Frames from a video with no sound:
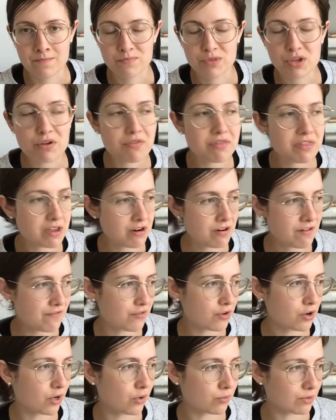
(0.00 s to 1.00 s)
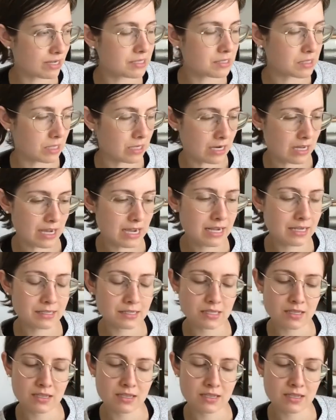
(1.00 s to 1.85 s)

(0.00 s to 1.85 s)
They're there for a reason. It's